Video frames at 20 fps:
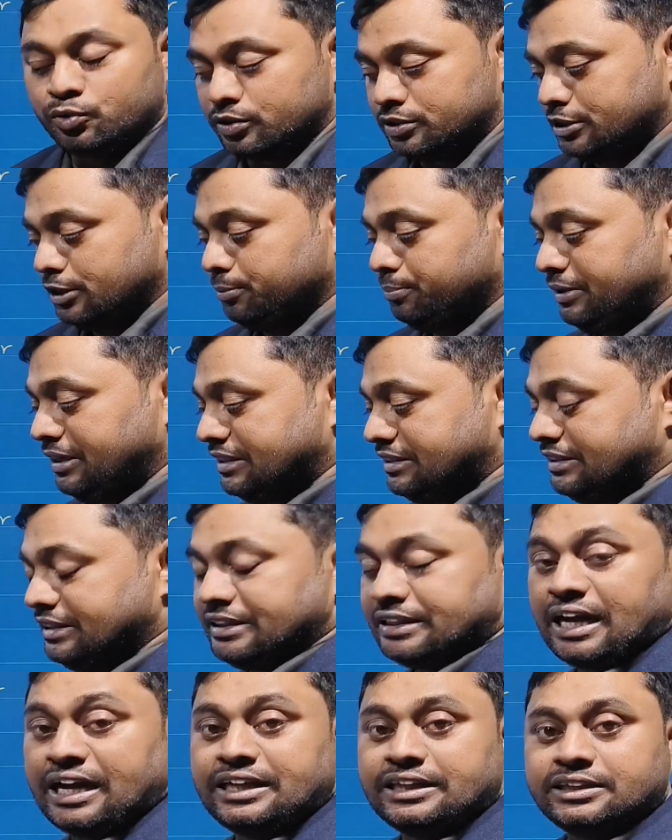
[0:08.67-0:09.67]
for
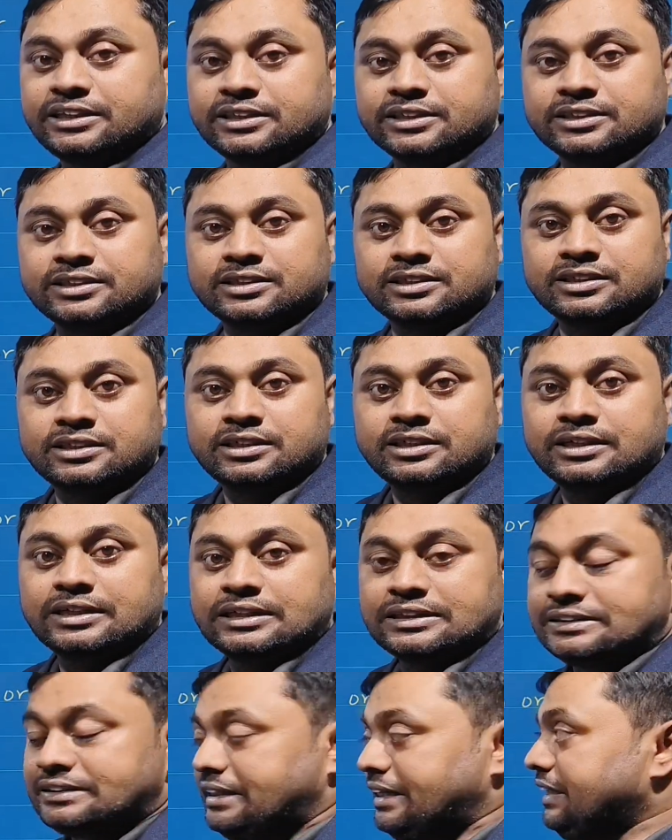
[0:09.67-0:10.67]
CBSE 9th
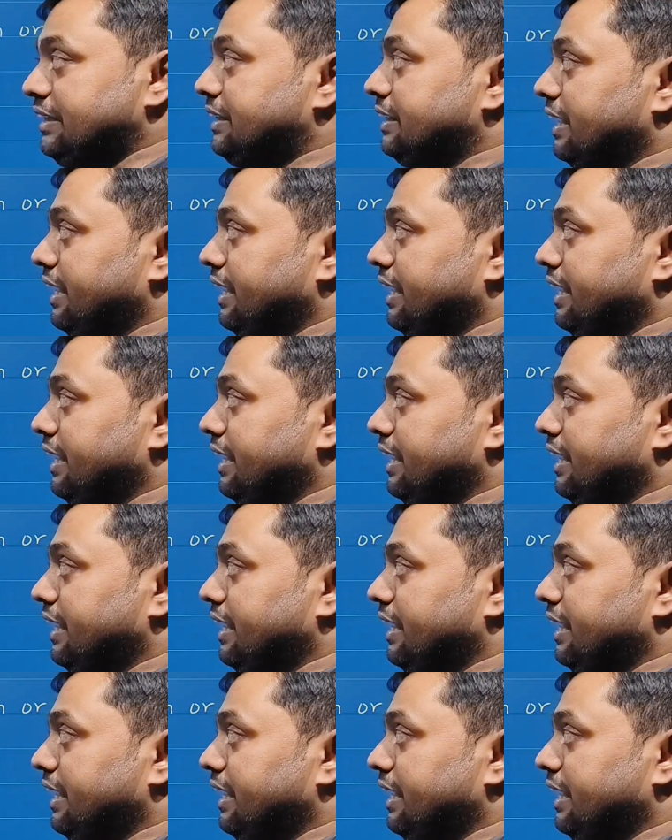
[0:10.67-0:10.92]
state